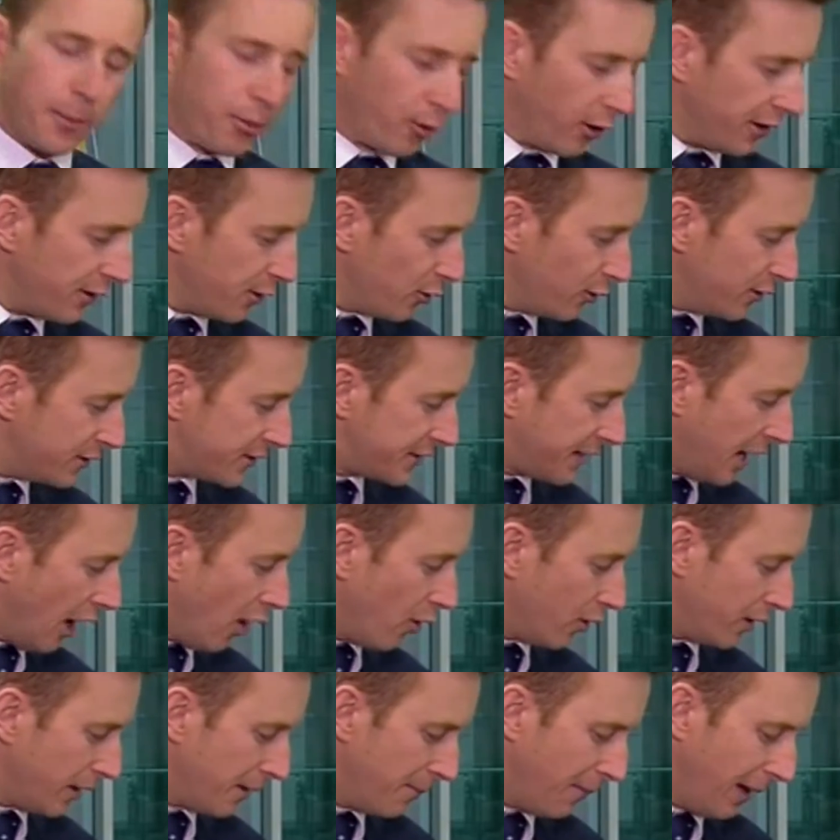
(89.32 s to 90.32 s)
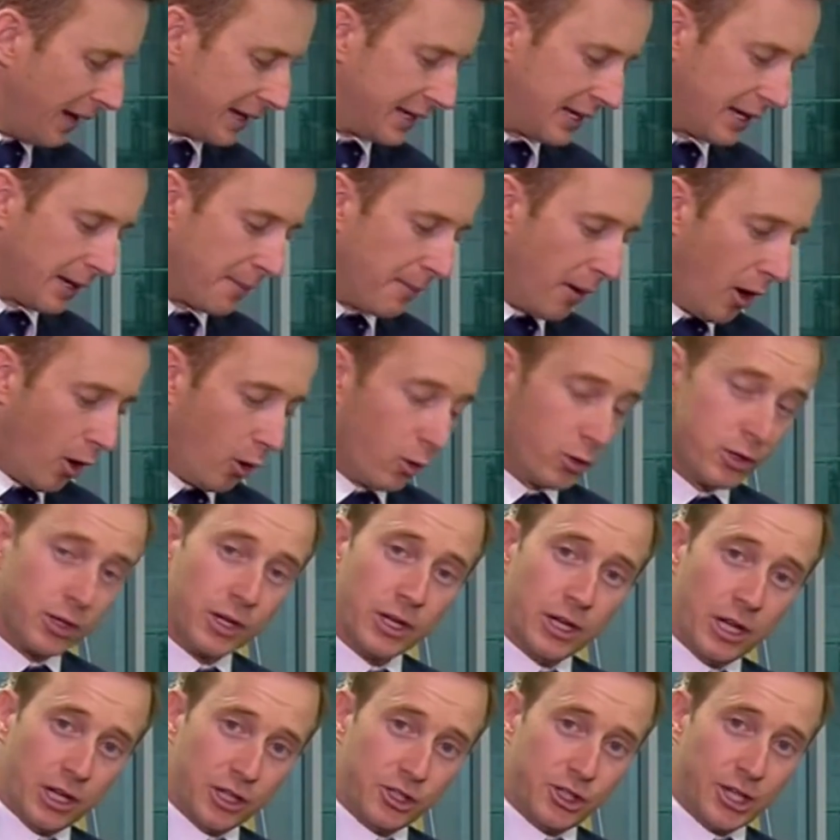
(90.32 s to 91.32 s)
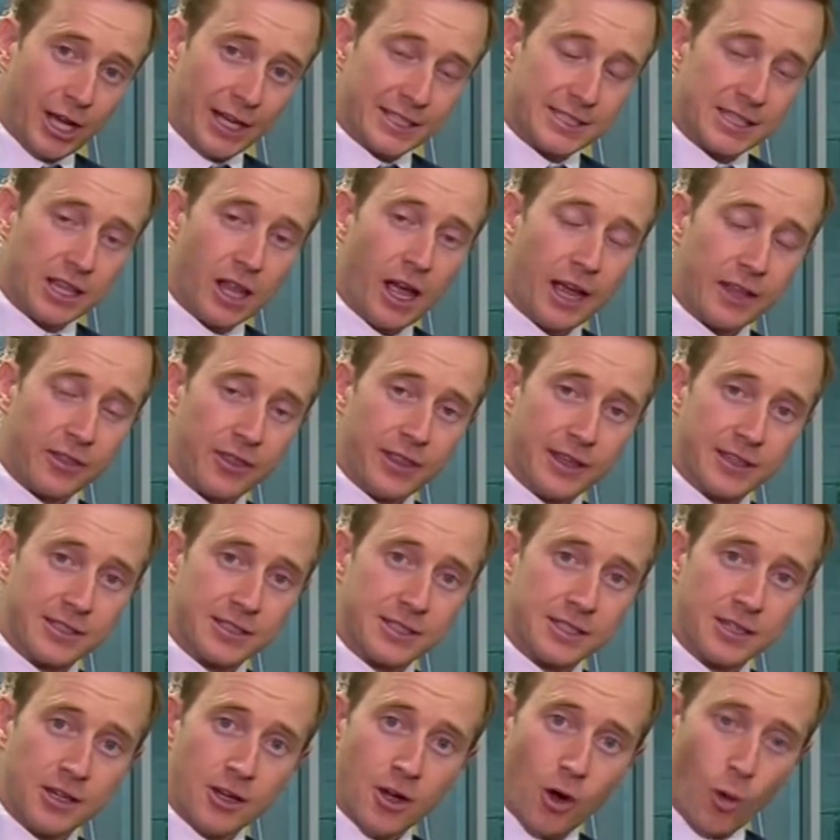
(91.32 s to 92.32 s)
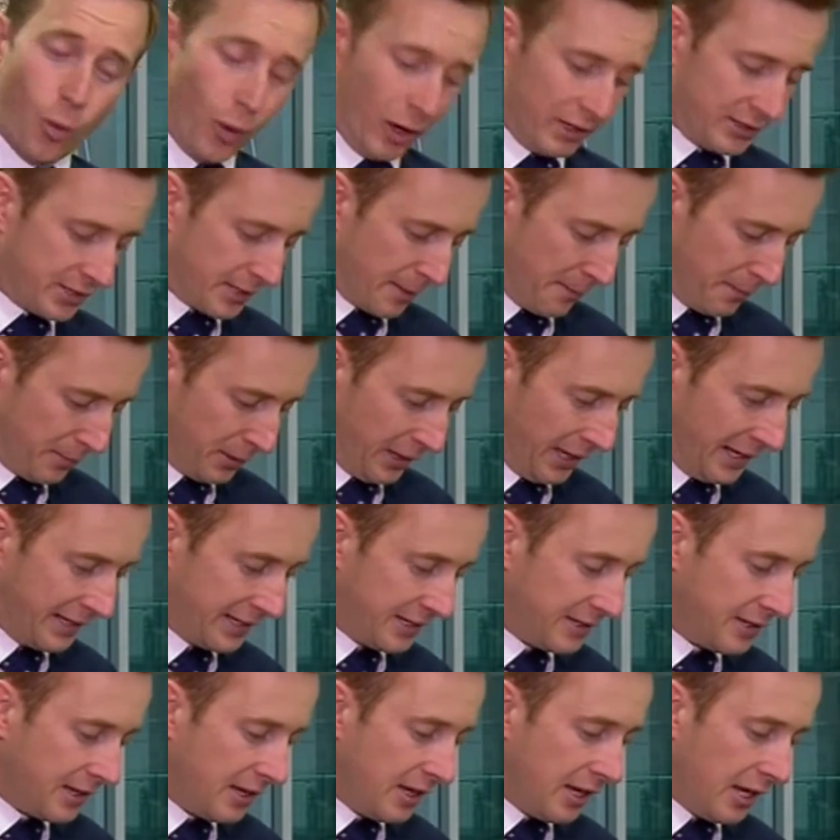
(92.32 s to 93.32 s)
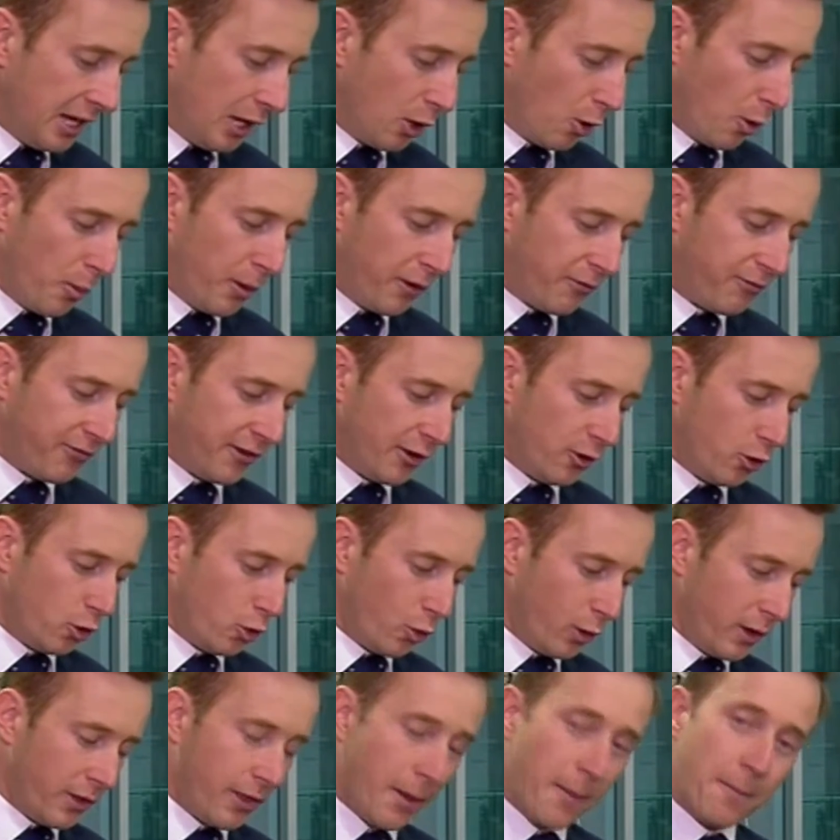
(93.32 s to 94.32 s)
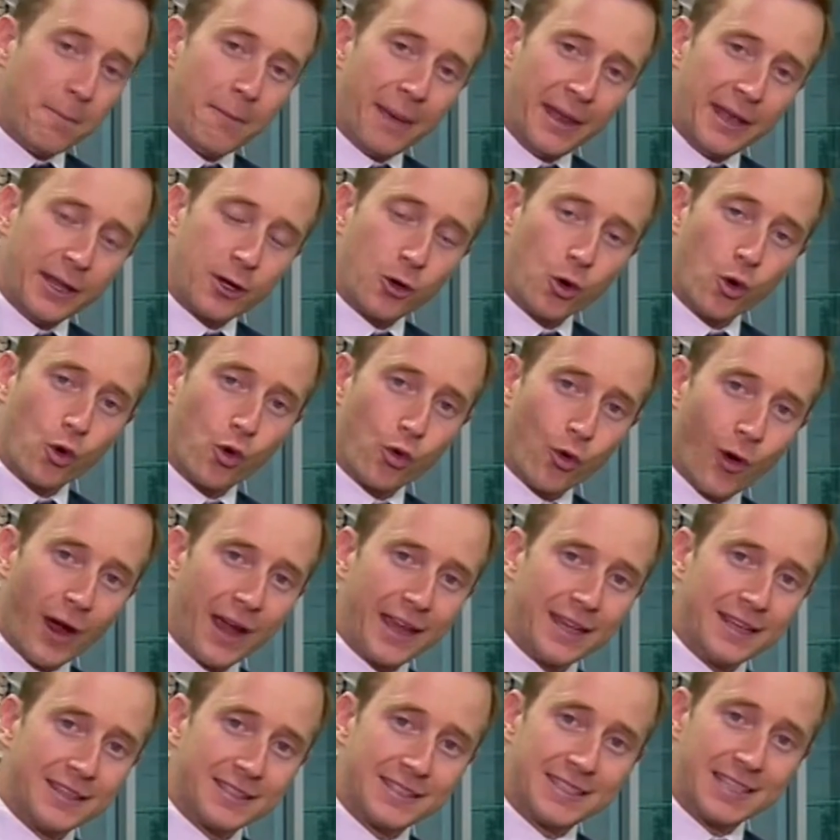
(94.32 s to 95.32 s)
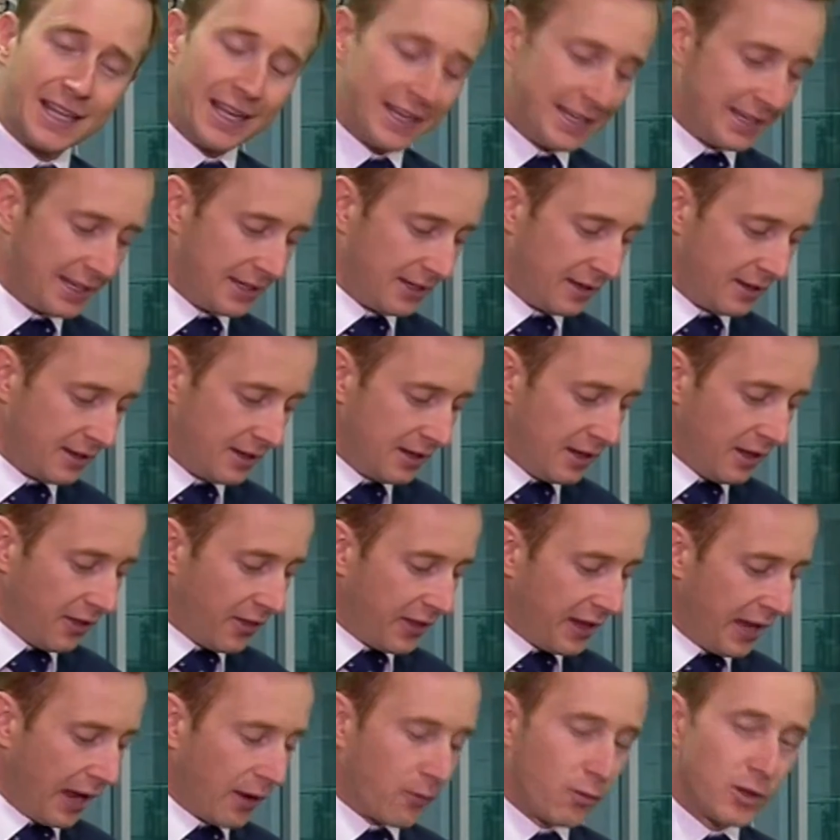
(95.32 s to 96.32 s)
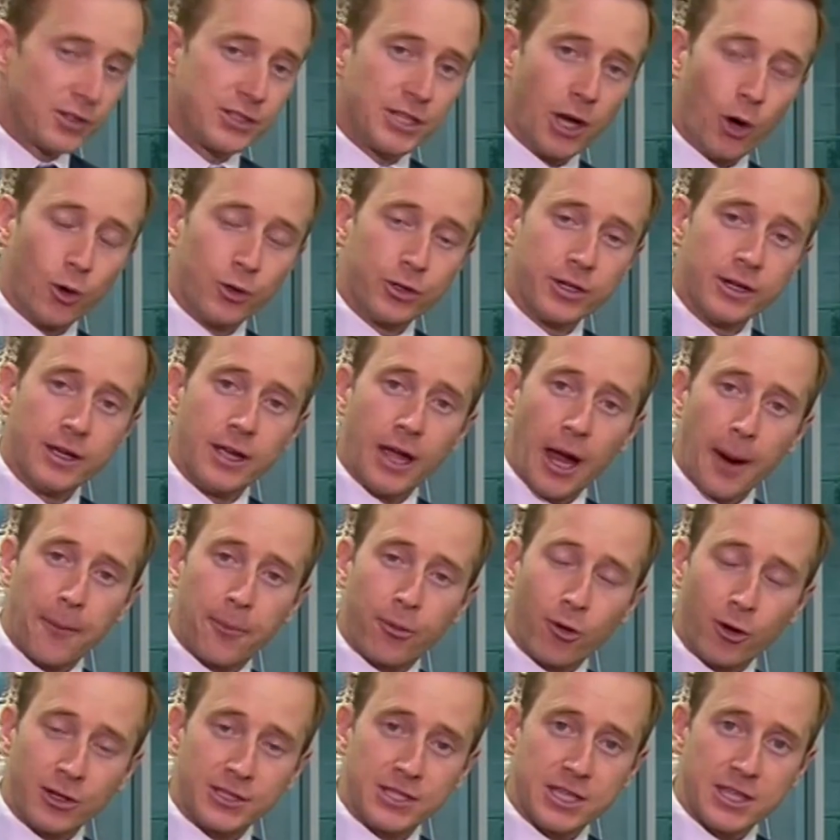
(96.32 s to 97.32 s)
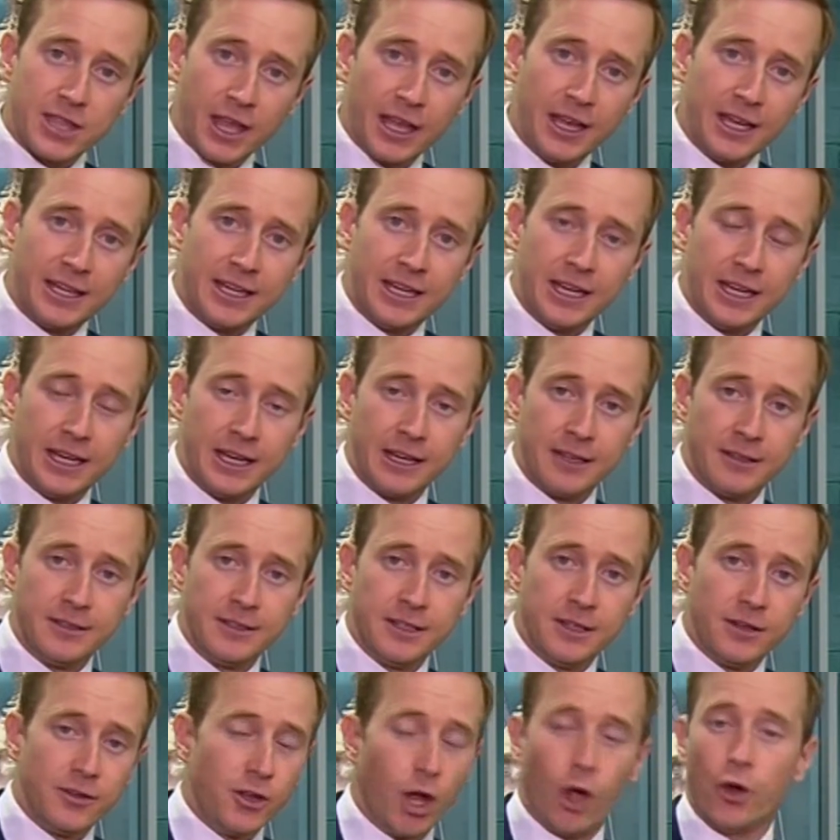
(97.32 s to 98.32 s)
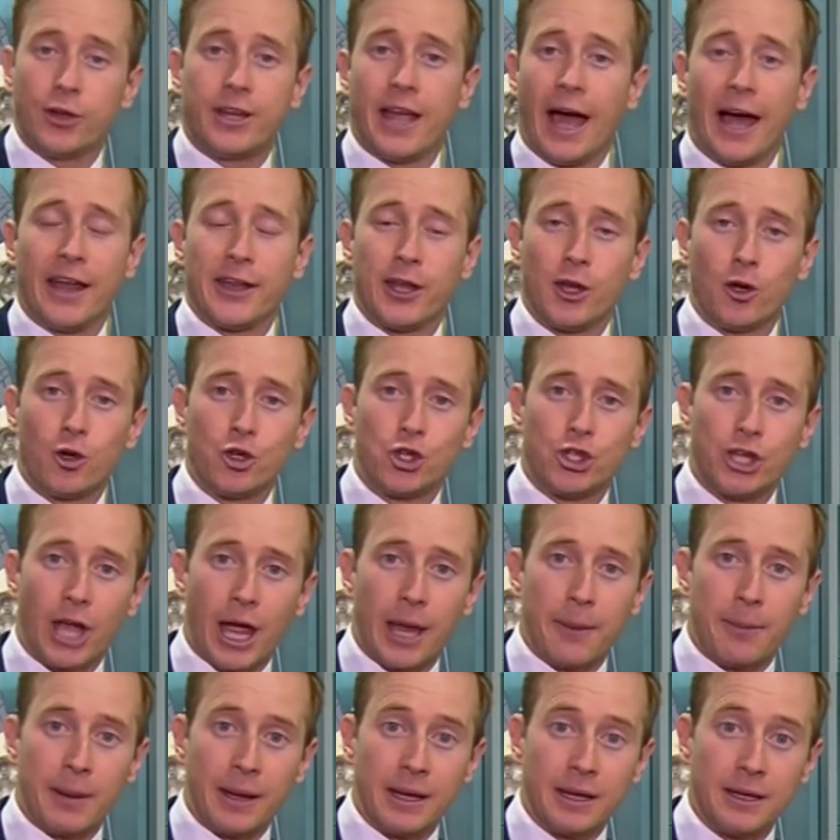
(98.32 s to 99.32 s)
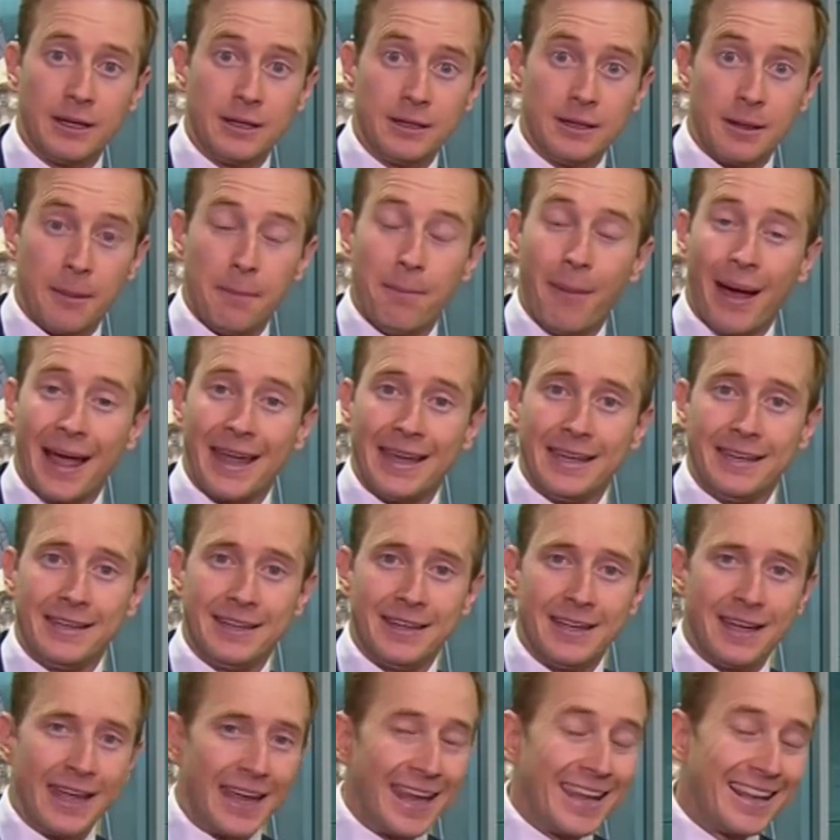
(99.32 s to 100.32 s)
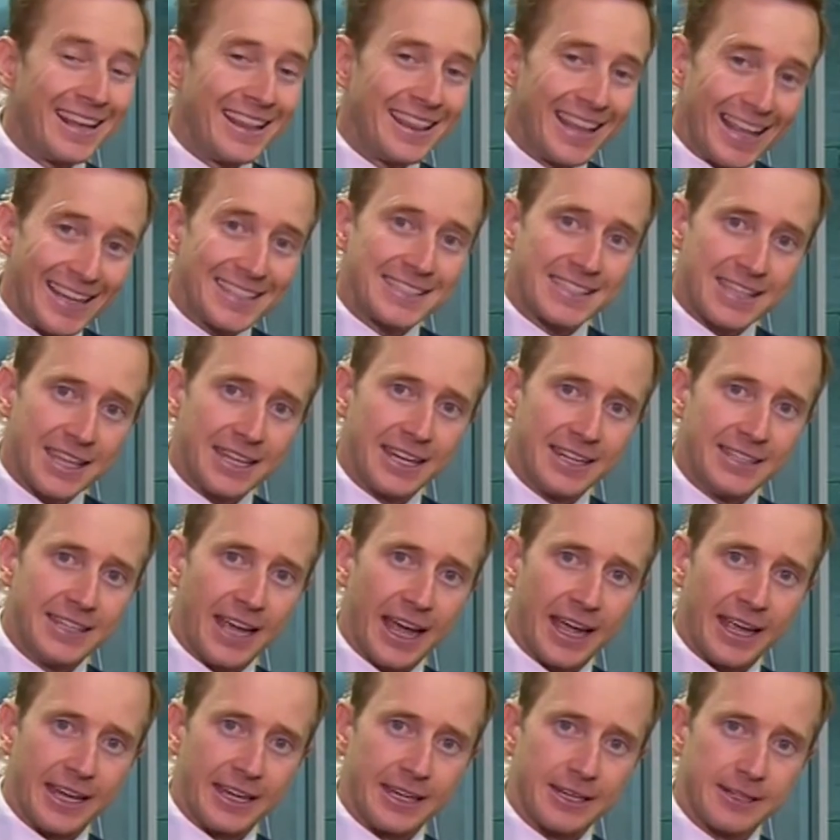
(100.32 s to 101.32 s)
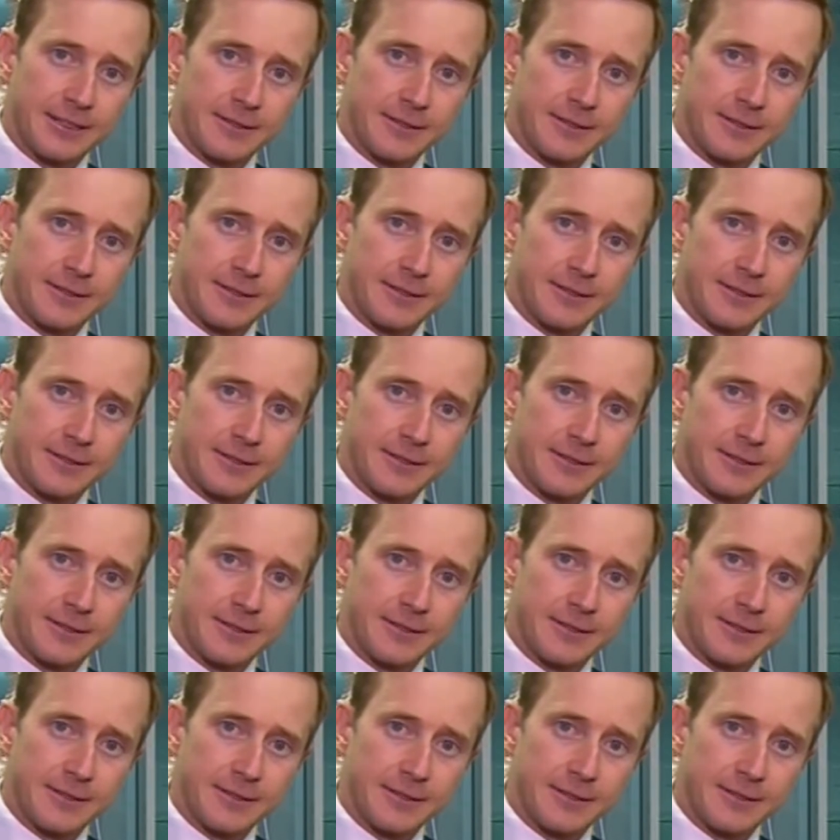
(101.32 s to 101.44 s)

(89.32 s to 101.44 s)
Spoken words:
The printer is currently making a mould just like this. Once completed, it will be filled with medical grade silicon. The end result, a prosthetic ear. No cutting or shaping, made in less than a day.